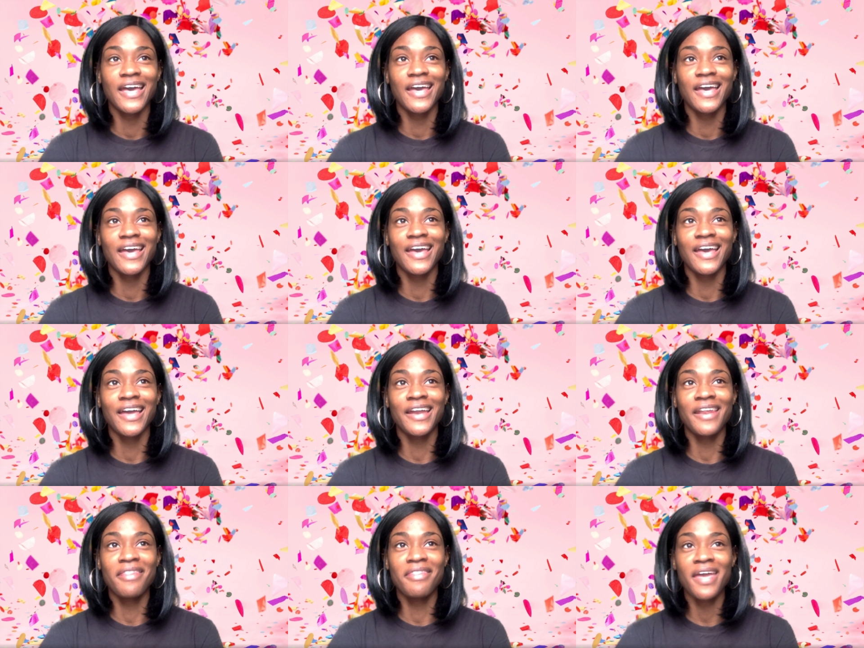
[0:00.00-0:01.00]

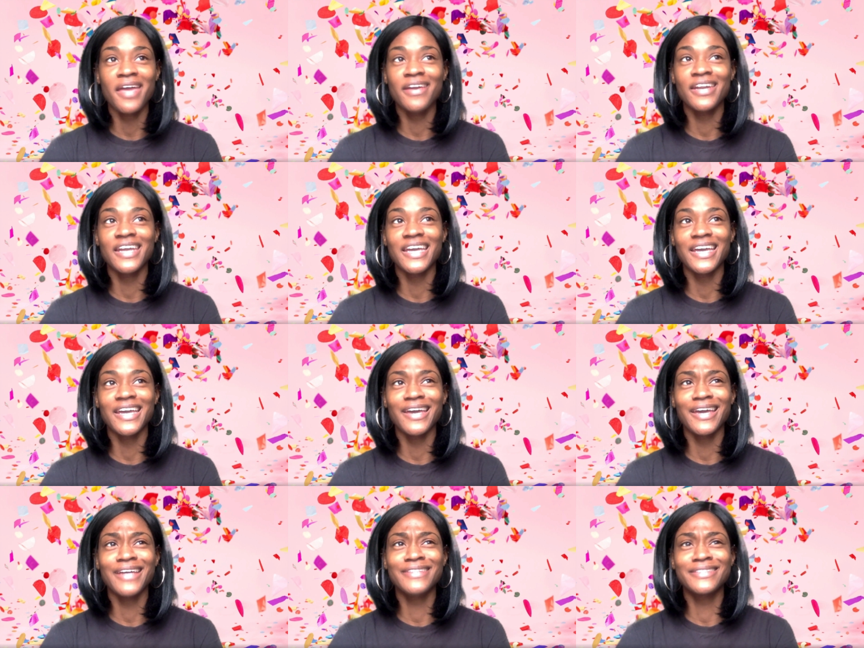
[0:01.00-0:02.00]
And then
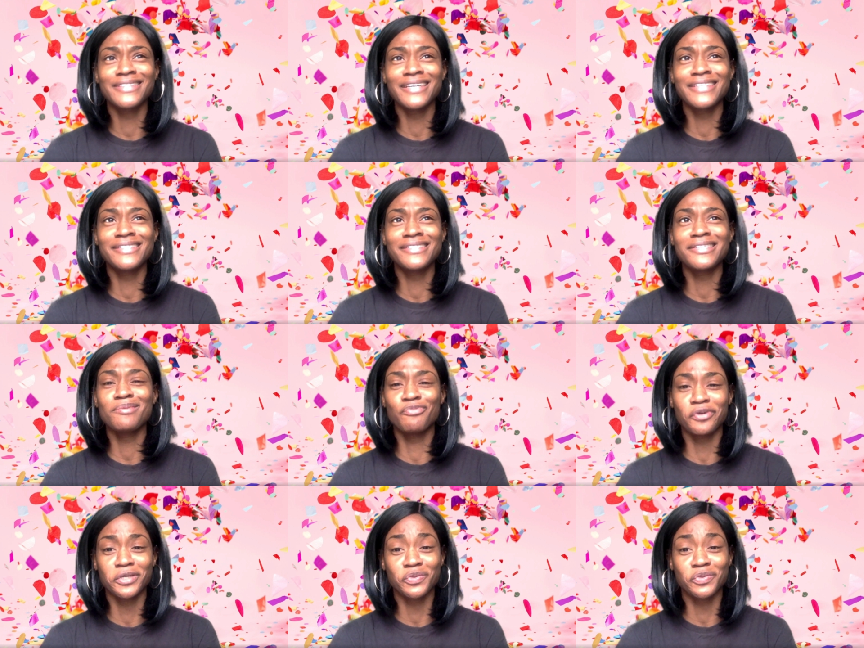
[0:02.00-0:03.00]
it did seem
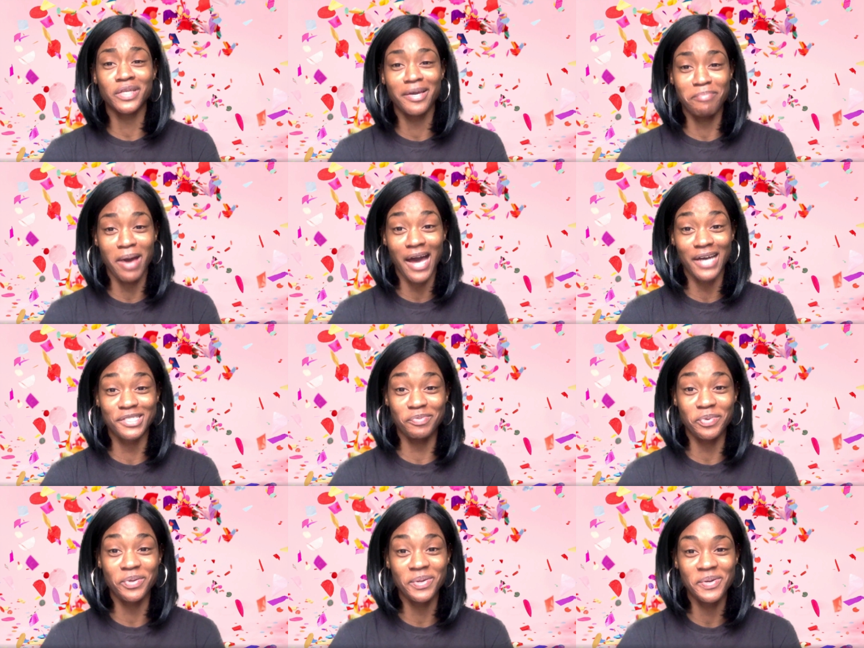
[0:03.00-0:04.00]
virtually
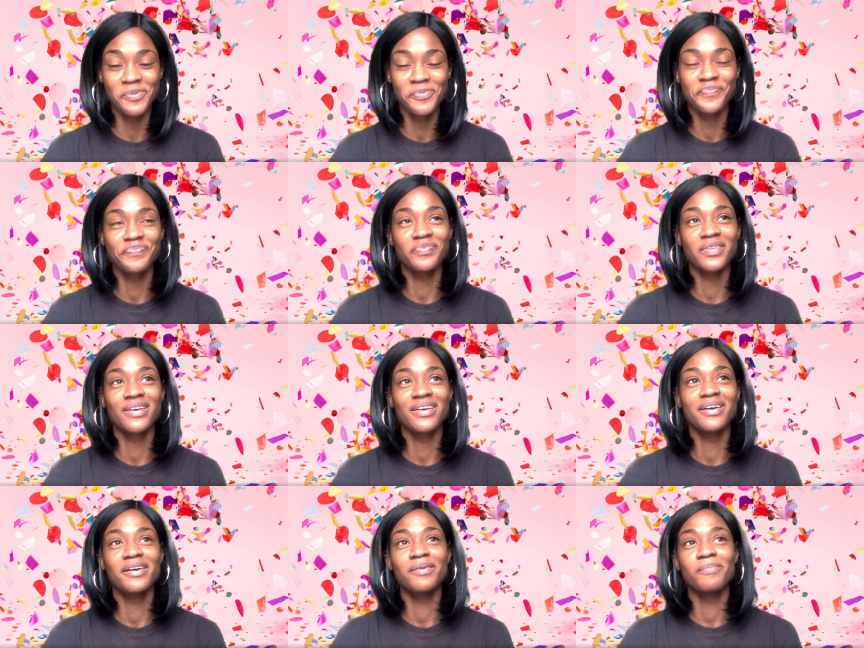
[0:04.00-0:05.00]
impossible,
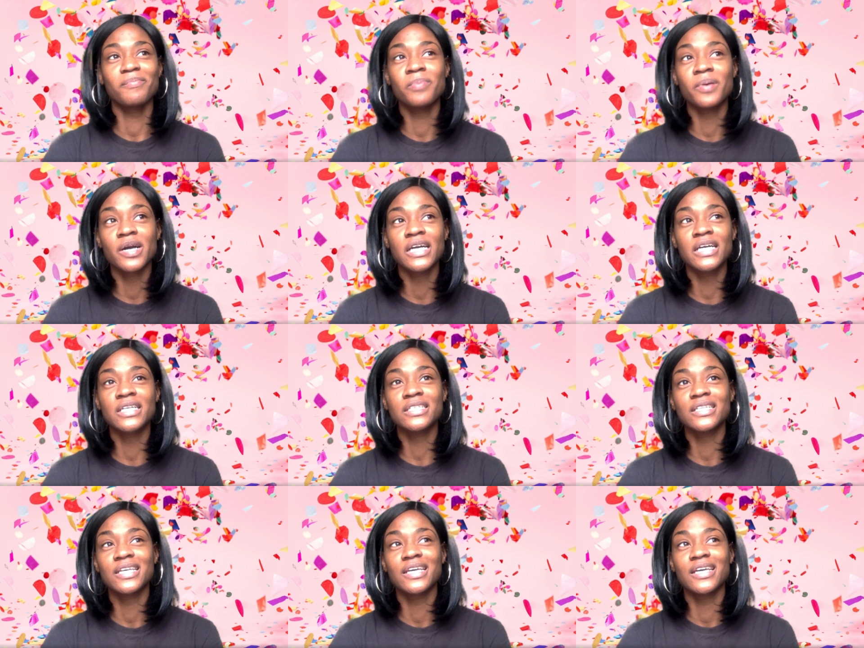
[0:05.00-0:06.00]
but
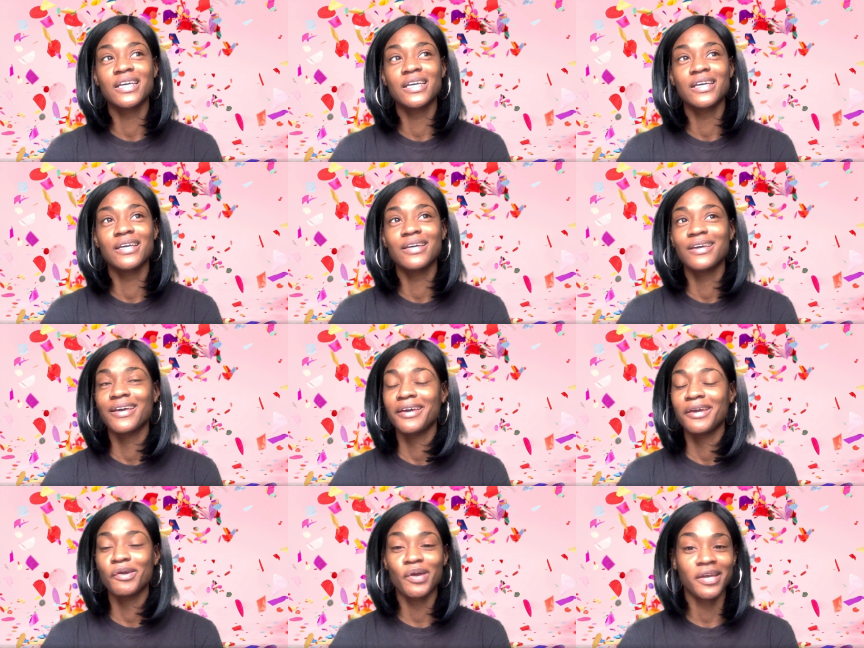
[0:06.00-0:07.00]

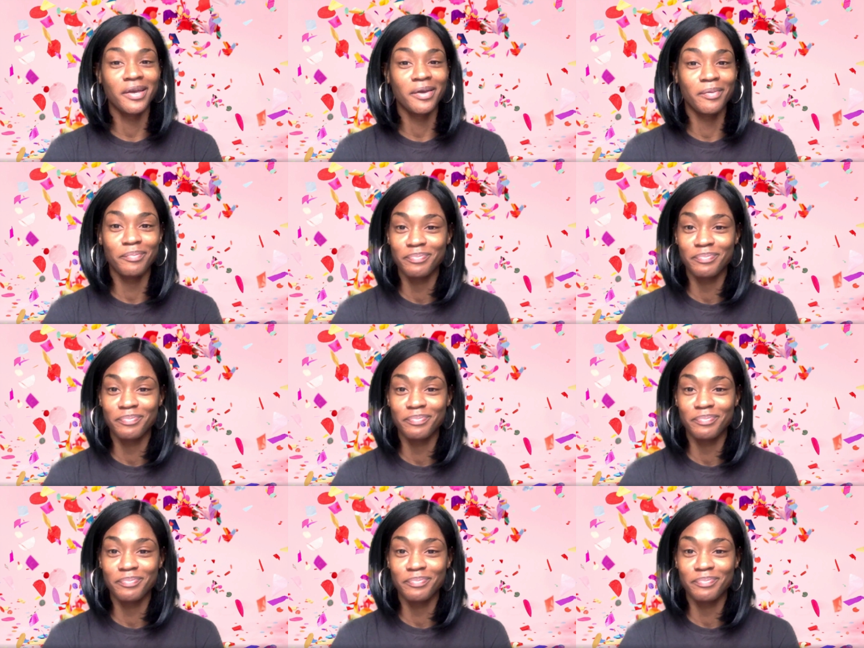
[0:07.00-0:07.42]
here I am.